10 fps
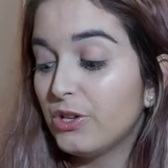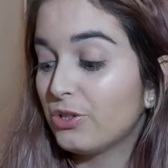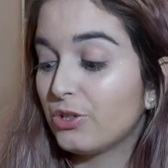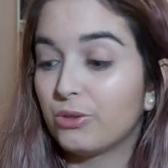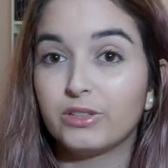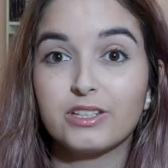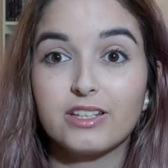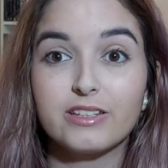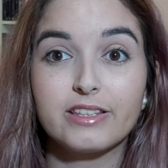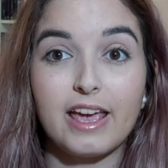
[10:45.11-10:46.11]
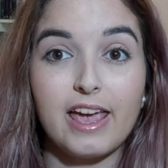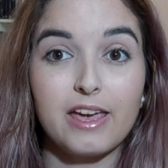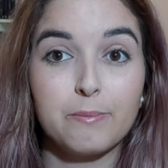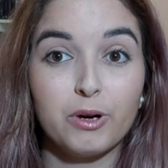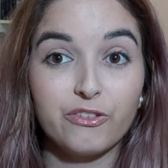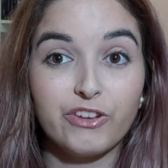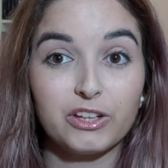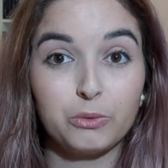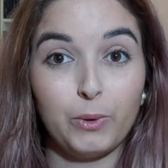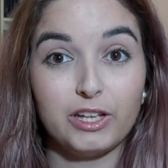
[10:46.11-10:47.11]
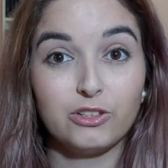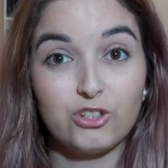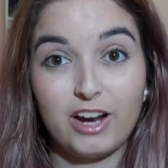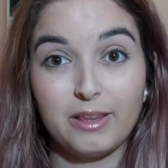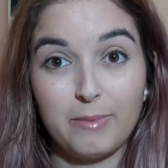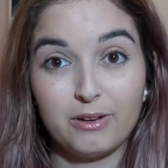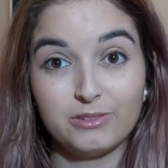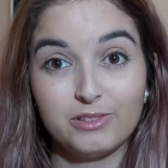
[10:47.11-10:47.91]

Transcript: so this is a perfect way to try them out.